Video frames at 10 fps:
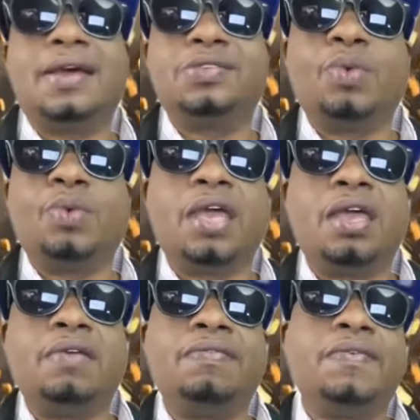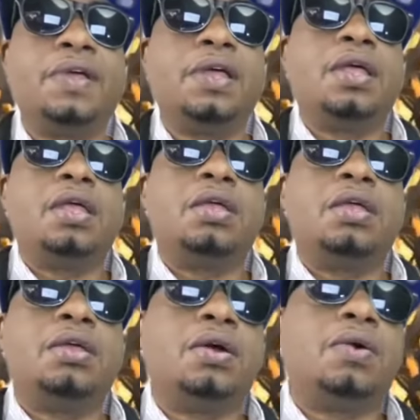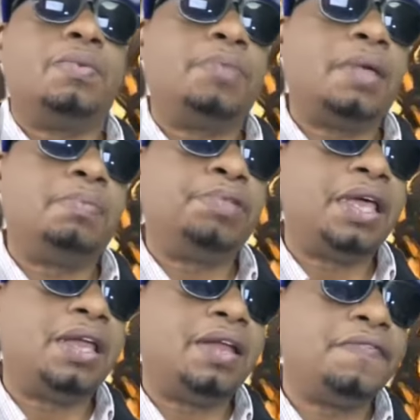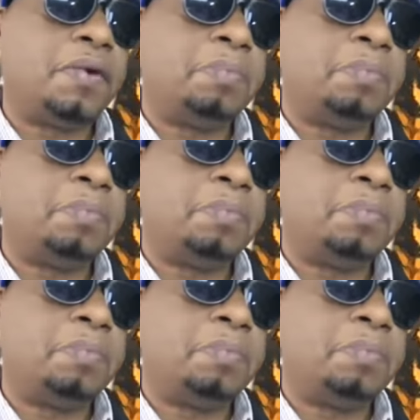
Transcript: that next wave, you know, and playing it